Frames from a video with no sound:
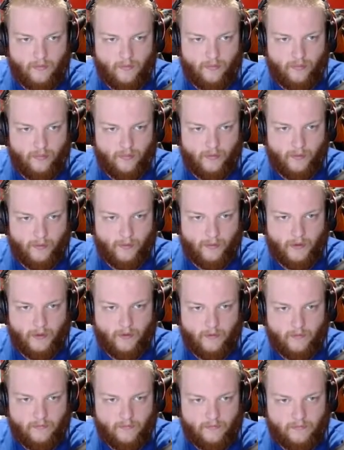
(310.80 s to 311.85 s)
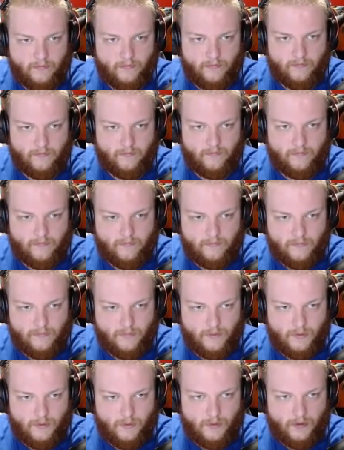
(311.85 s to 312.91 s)
Bruno.
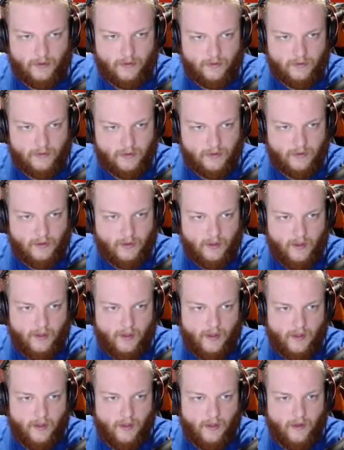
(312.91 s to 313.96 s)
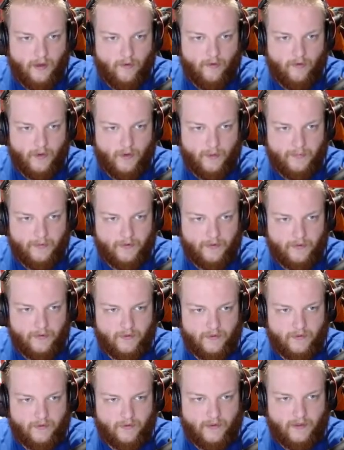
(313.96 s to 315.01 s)
Bruno Mars. Rapid
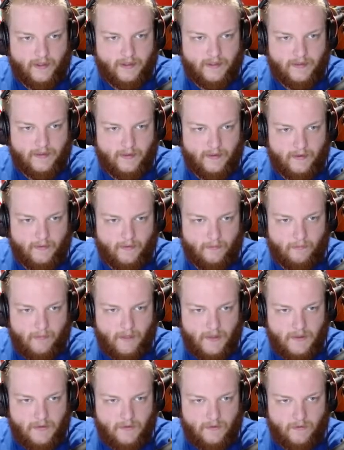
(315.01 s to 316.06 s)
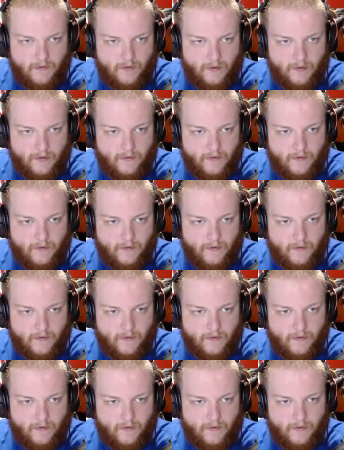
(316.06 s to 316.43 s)
Strike Style Mustard.